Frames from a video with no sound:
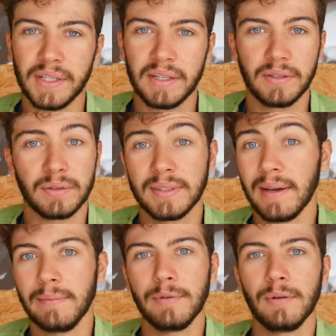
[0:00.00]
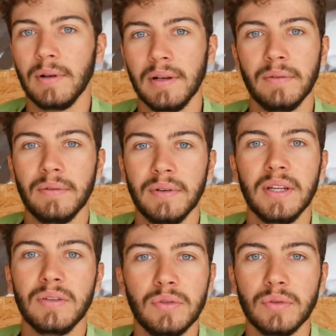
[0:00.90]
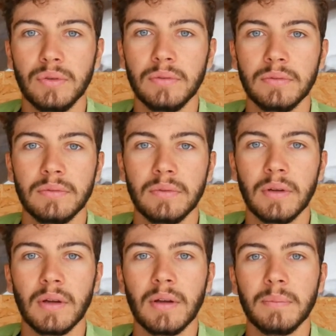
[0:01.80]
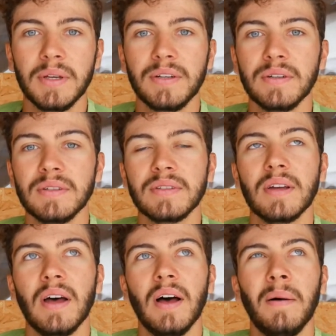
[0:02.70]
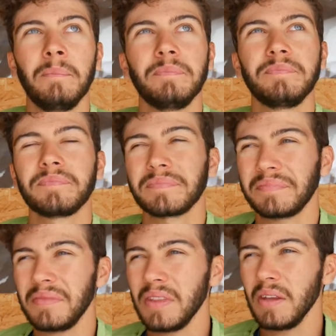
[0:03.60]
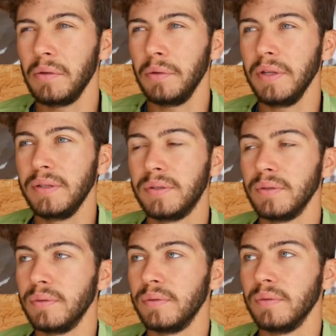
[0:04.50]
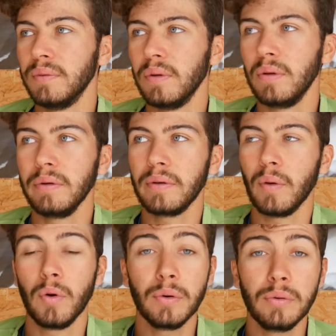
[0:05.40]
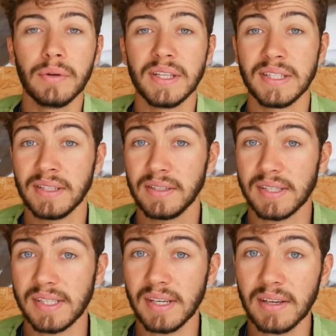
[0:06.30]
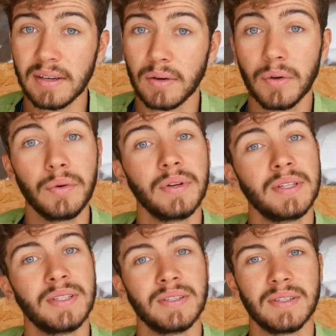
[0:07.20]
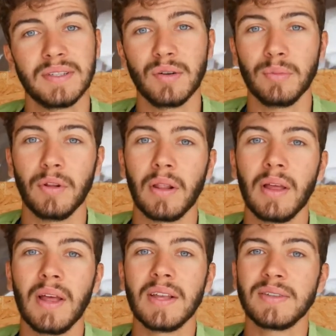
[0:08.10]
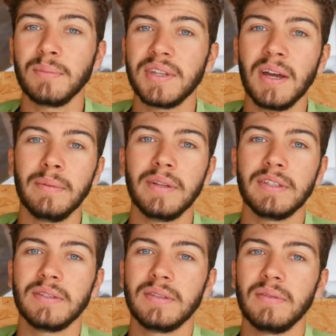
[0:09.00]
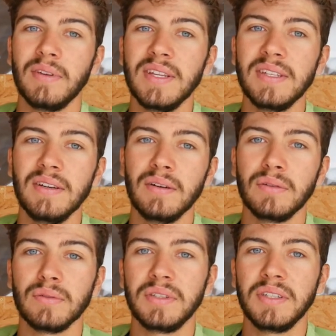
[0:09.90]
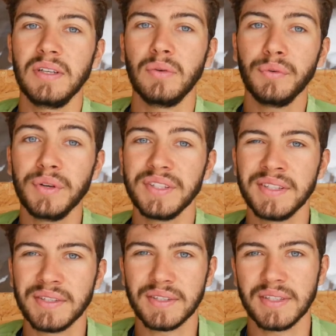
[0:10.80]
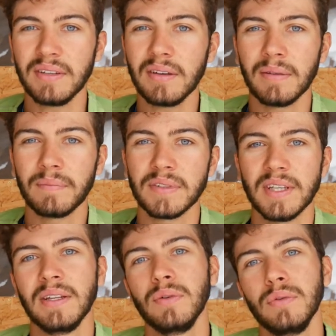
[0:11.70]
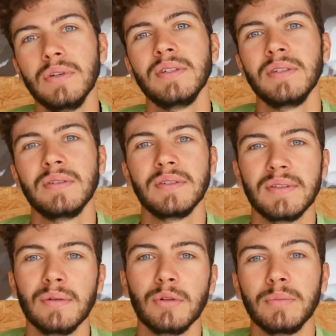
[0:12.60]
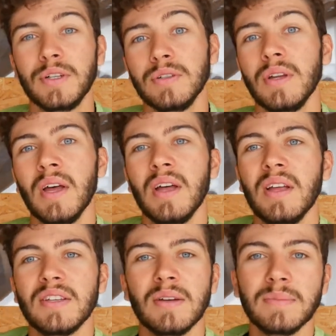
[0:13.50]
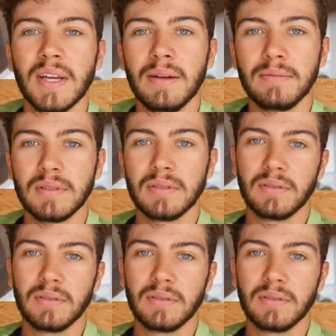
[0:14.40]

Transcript: and your timer need to, because you need to look who is in the sink, who is in the thermal. Sometimes it's easier to see who is in the sink than who is in the thermal, because sometimes